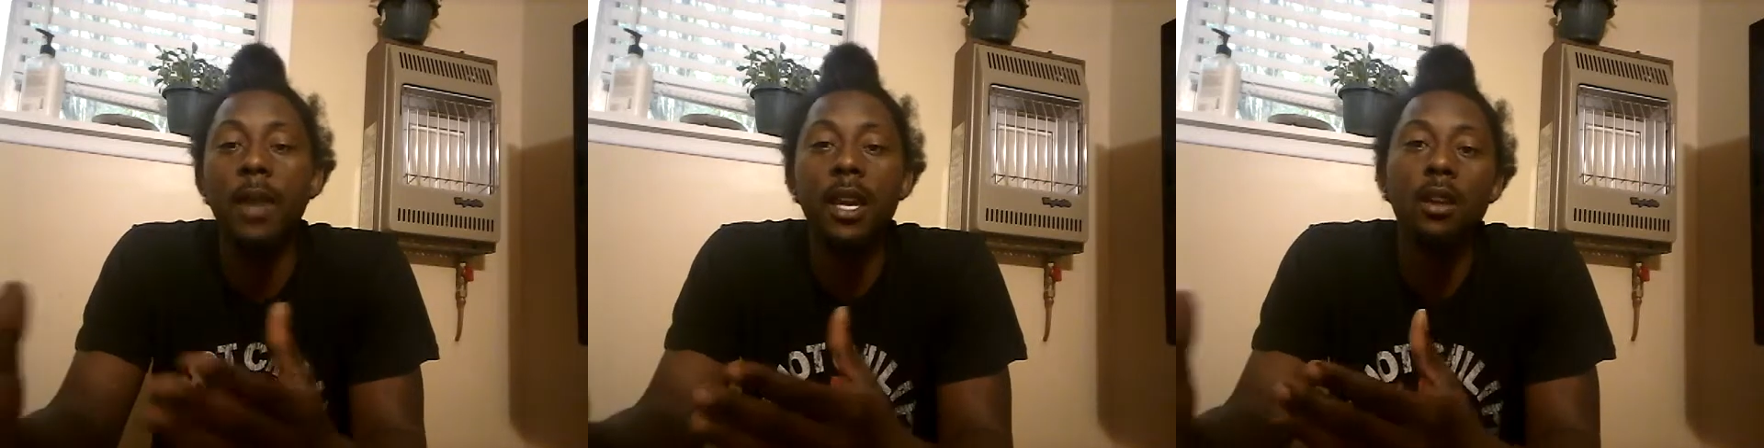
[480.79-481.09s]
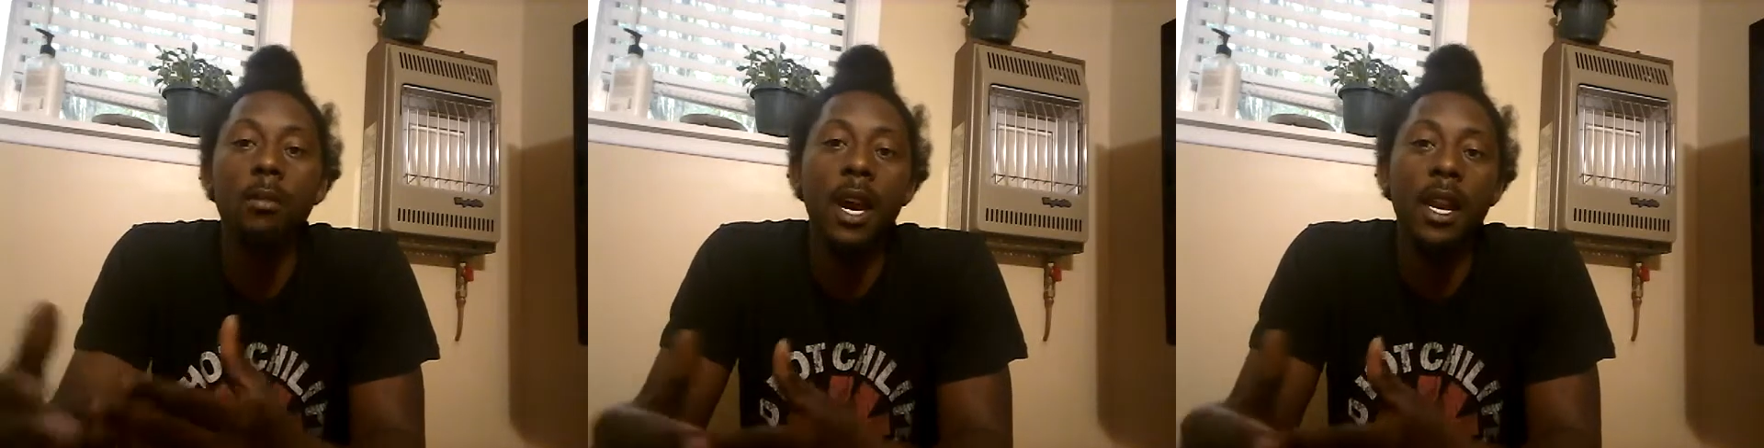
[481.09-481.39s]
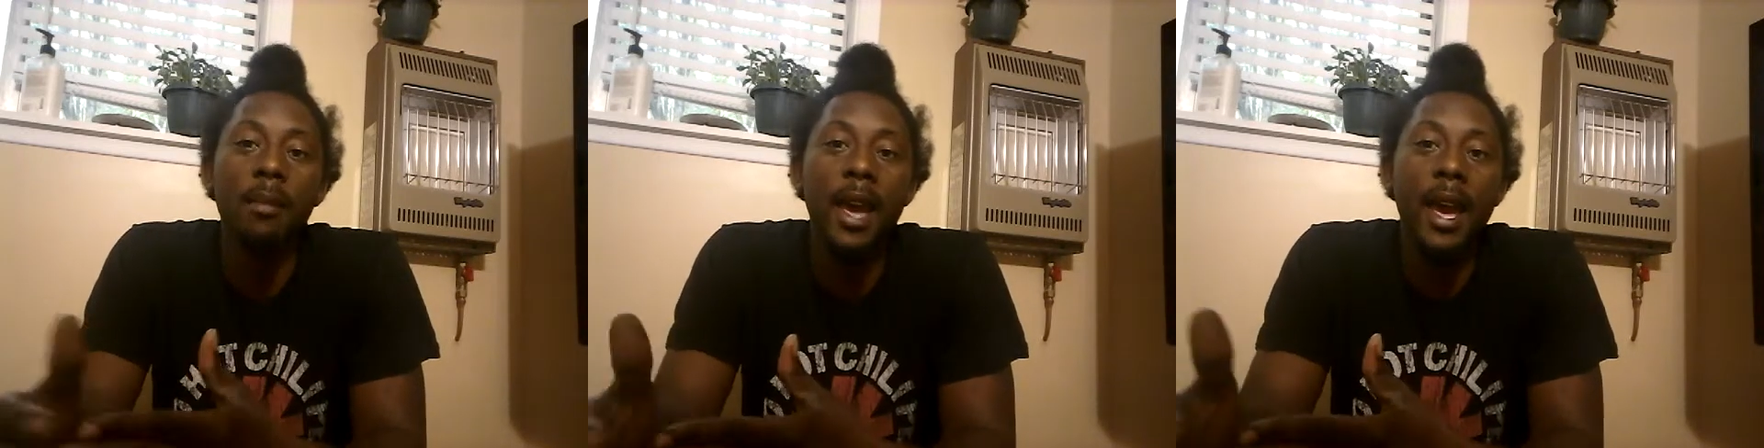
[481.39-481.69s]
make your
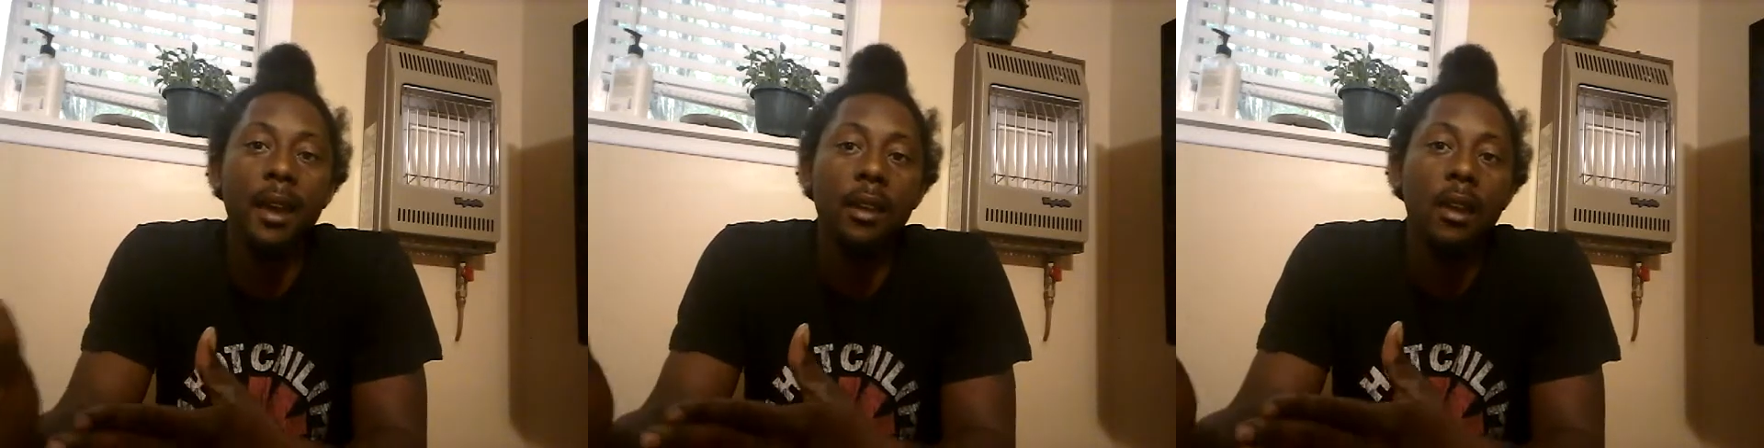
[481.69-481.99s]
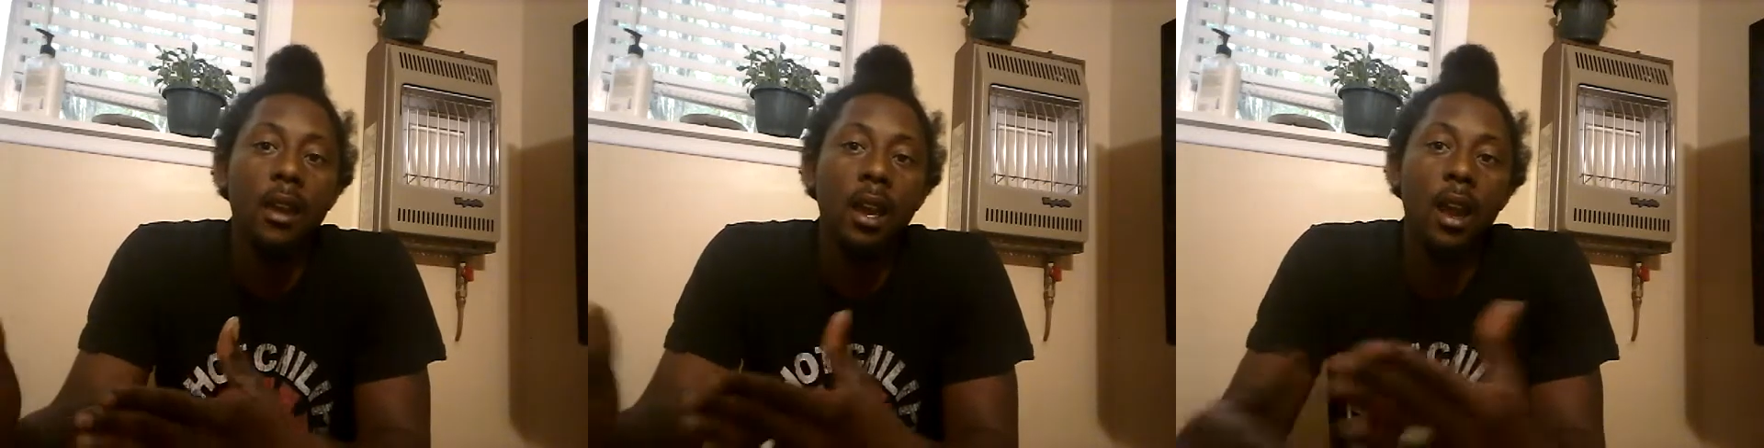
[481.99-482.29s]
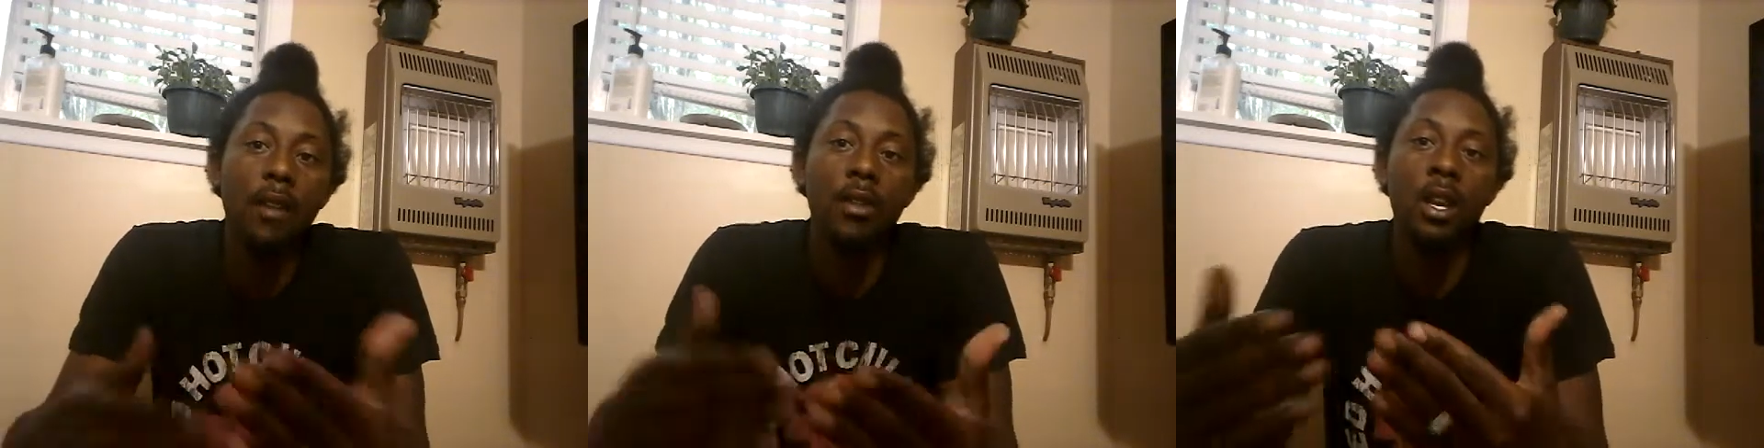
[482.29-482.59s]
money back
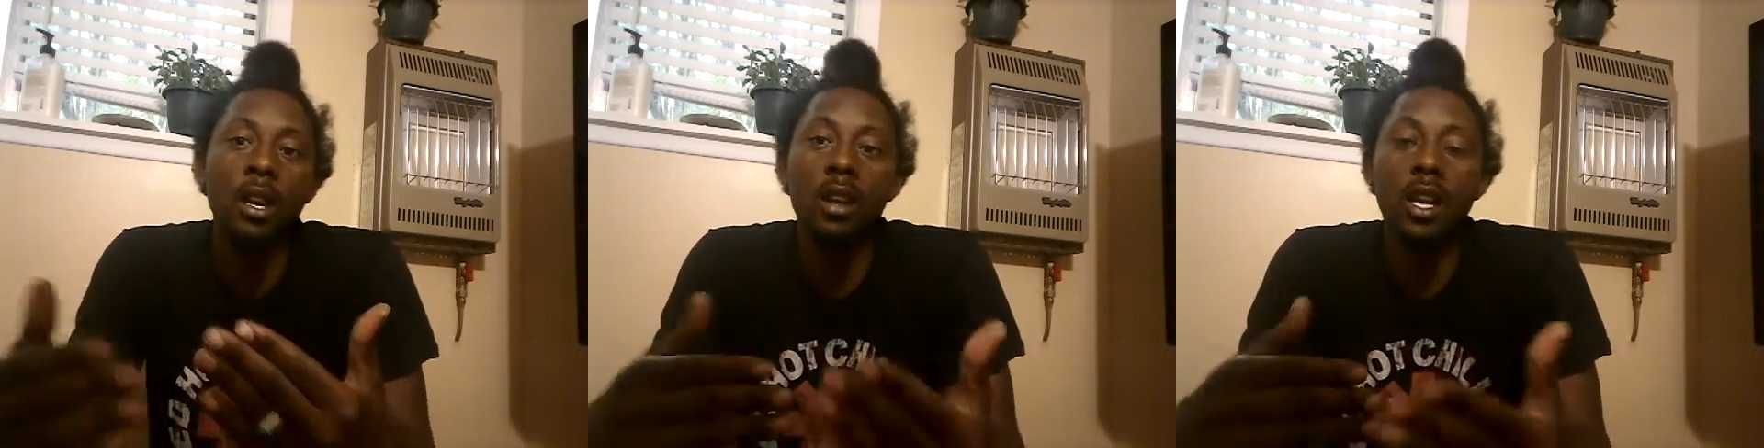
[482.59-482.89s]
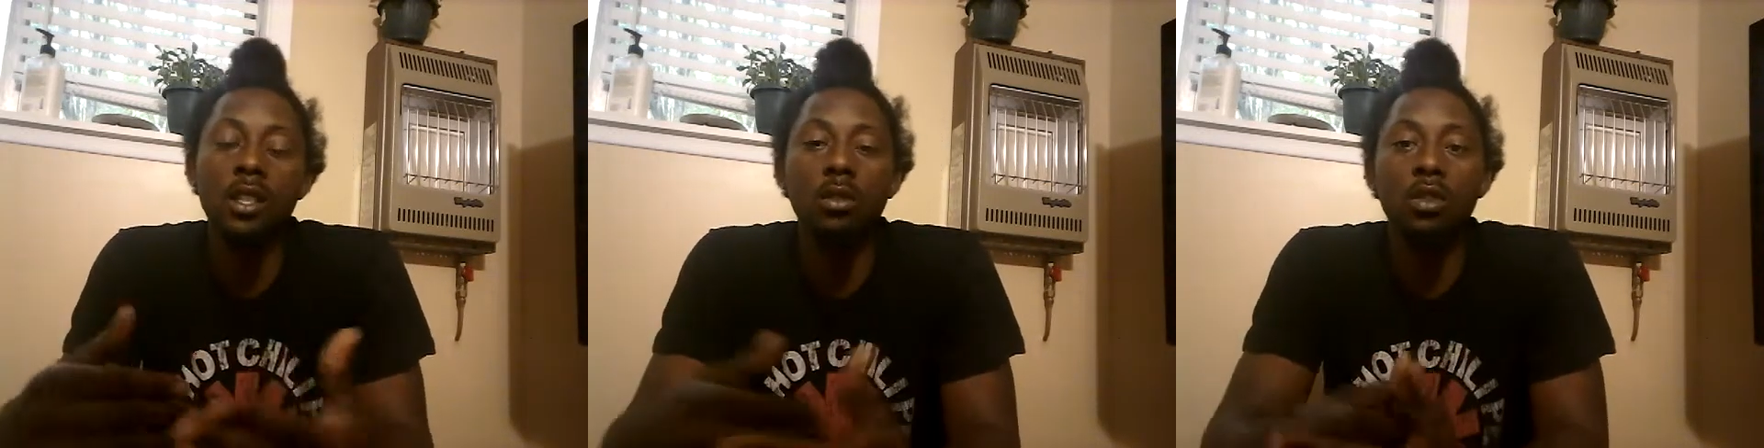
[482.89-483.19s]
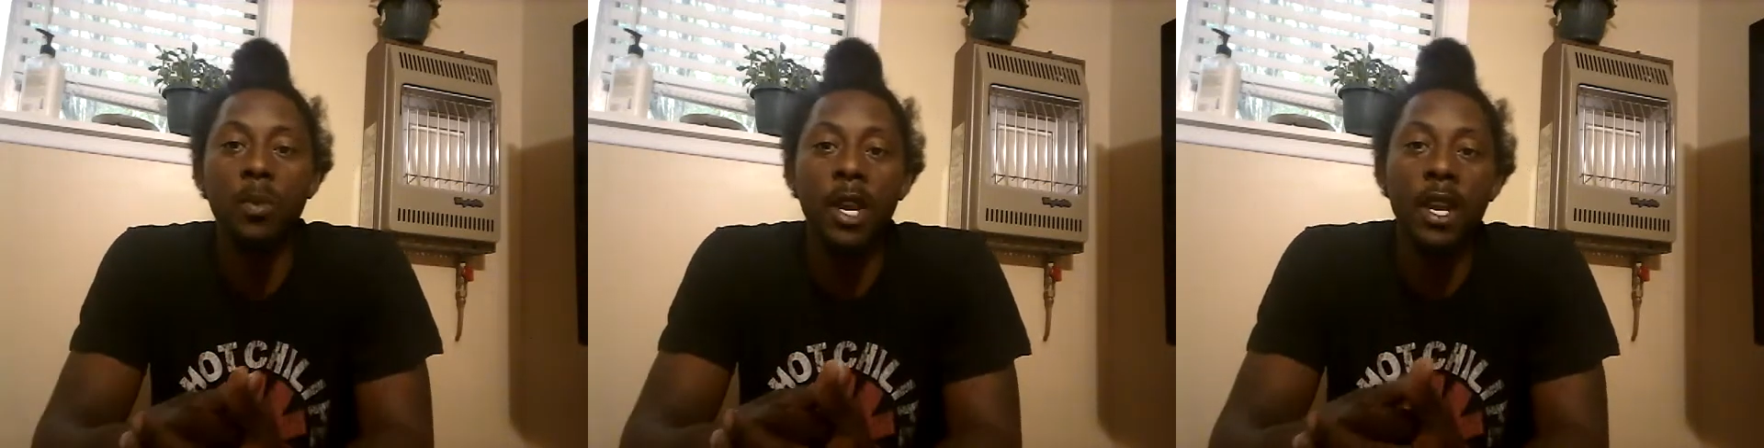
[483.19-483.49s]
every year that you
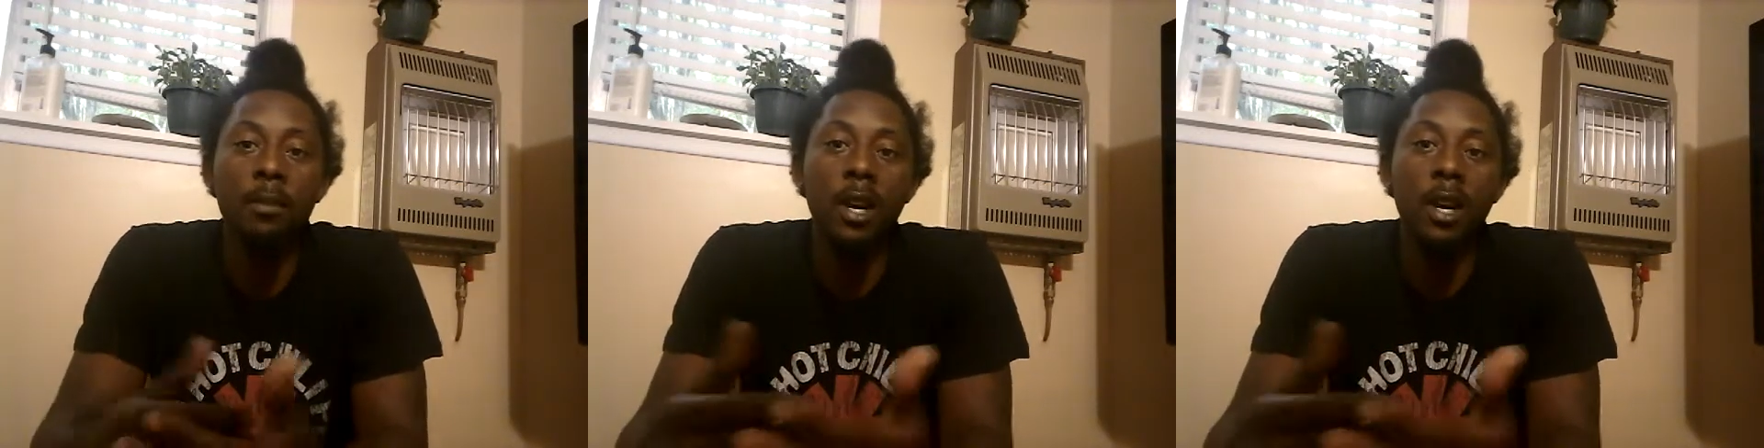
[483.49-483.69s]
spend,